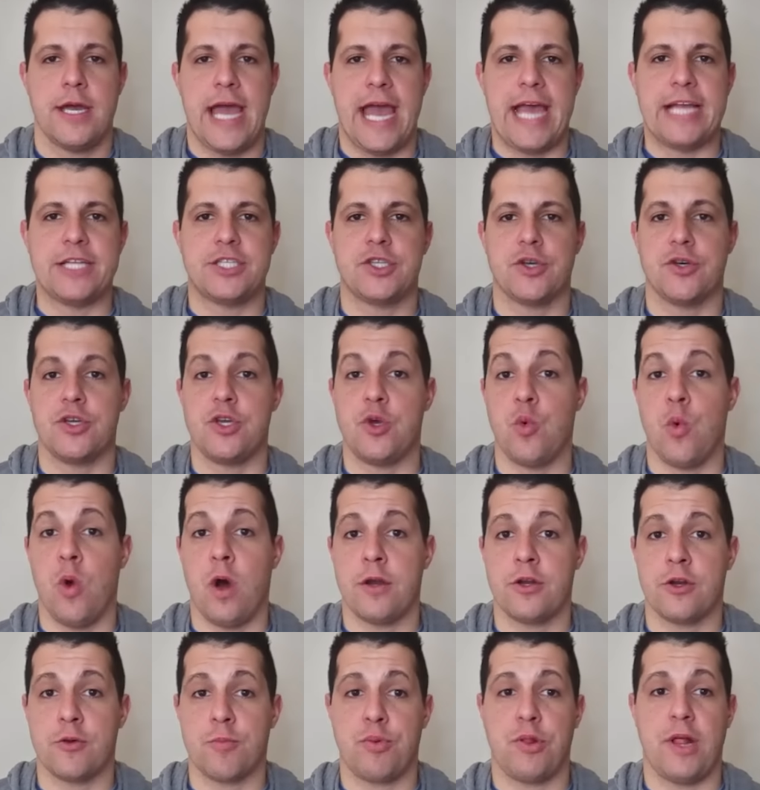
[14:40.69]
And so you
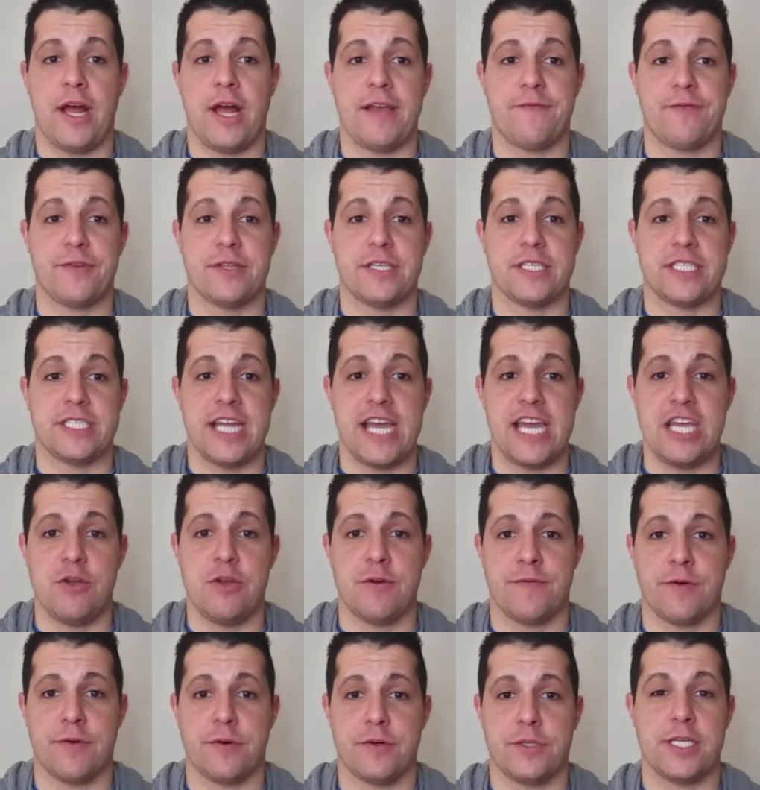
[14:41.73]
wonder, playing for the state
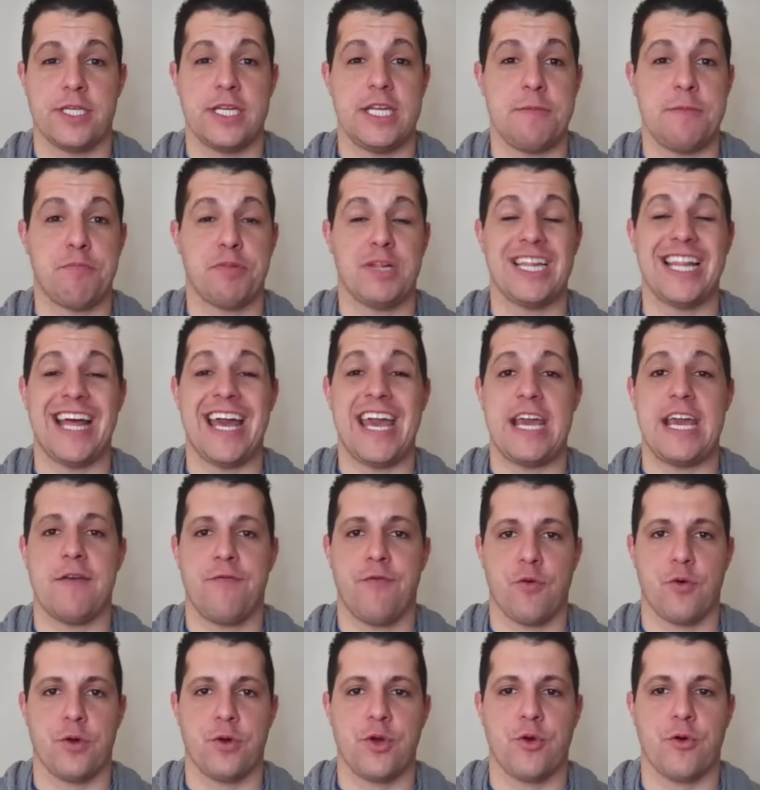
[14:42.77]
university, playing
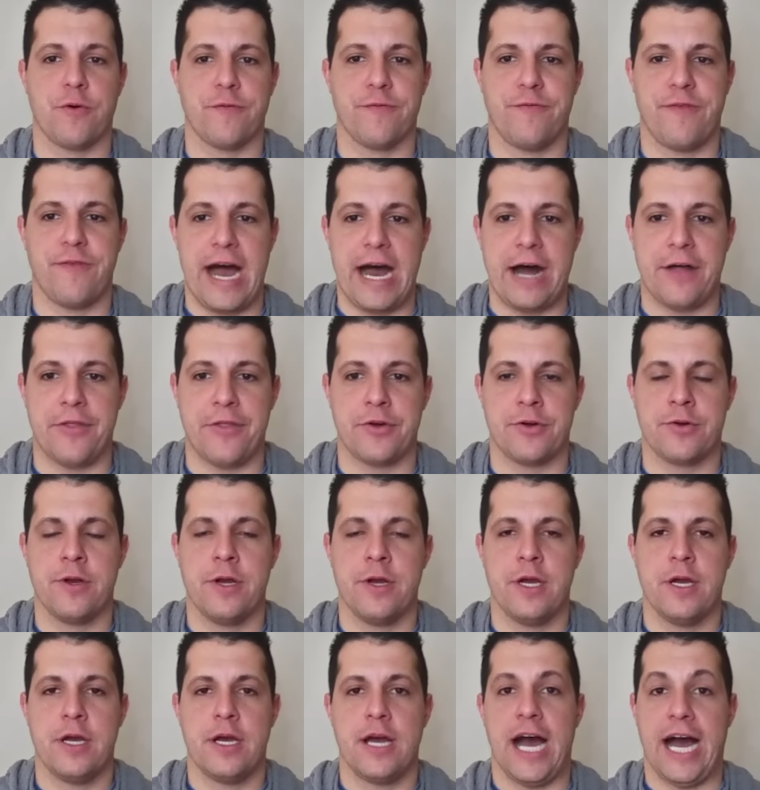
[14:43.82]
for your father.
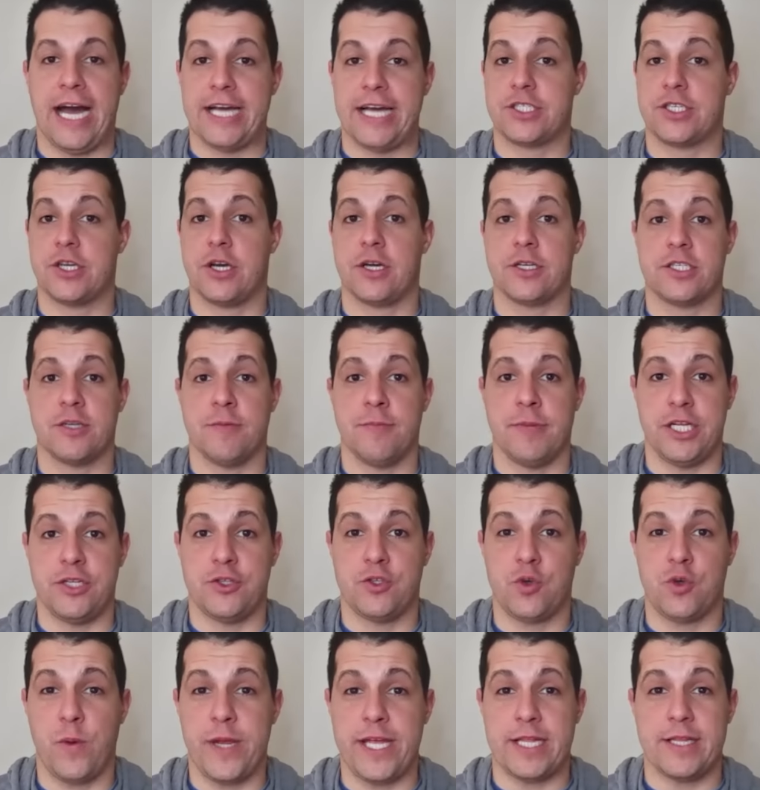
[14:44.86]
I saw somebody
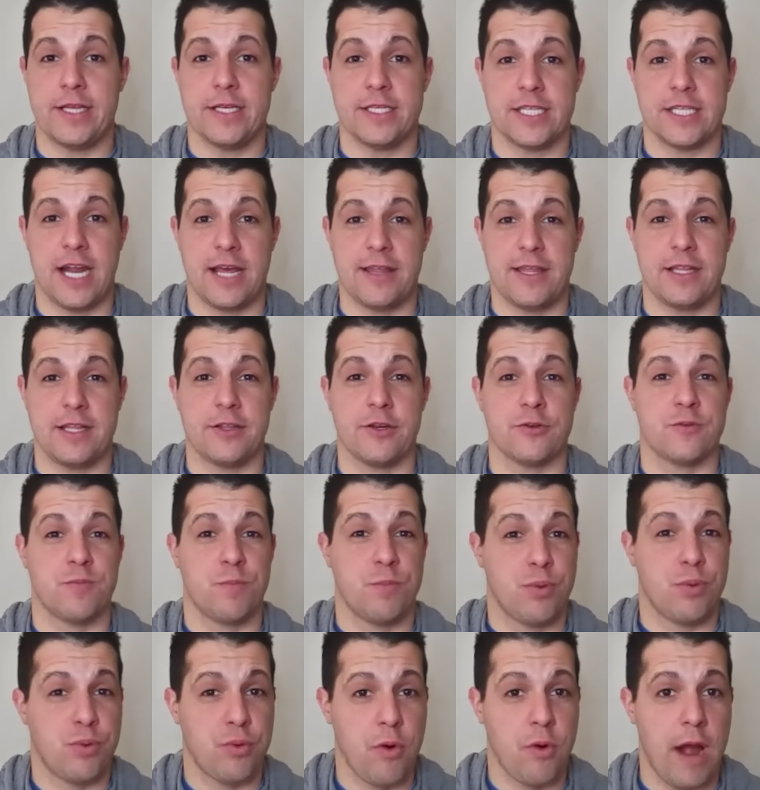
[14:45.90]
tweet this, and I think there's
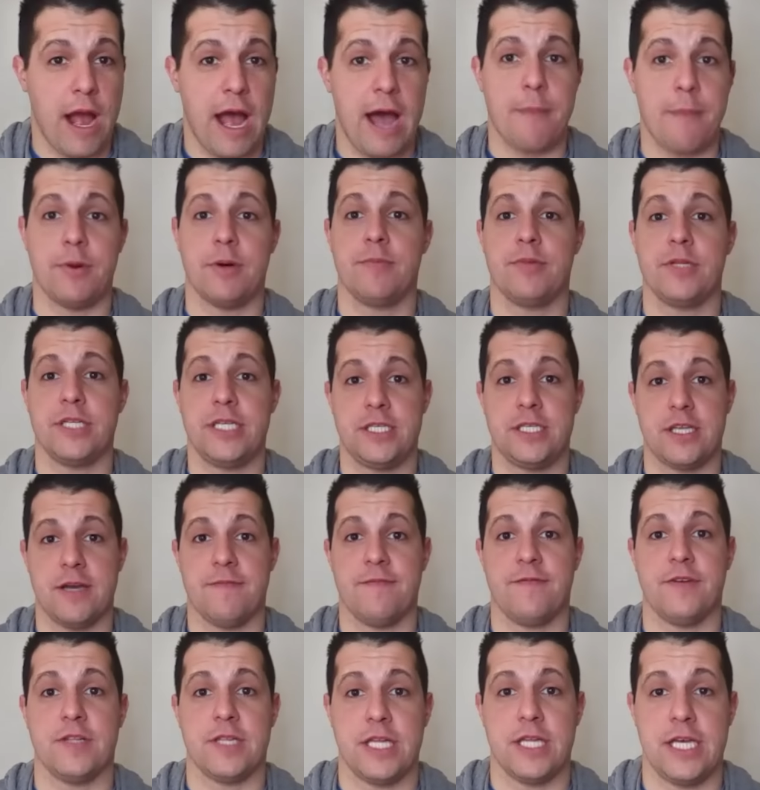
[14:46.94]
probably
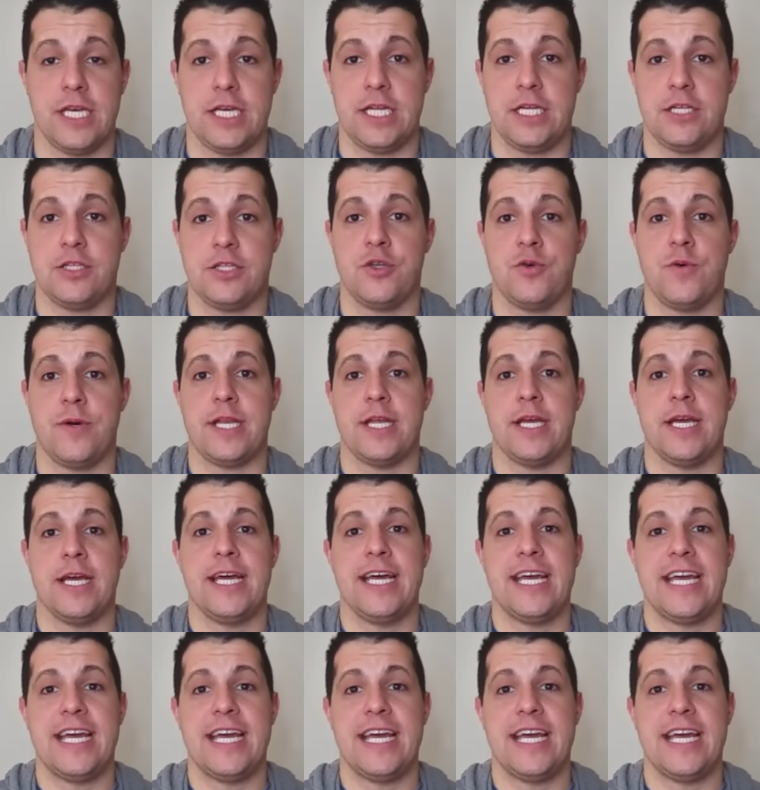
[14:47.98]
some validity to it.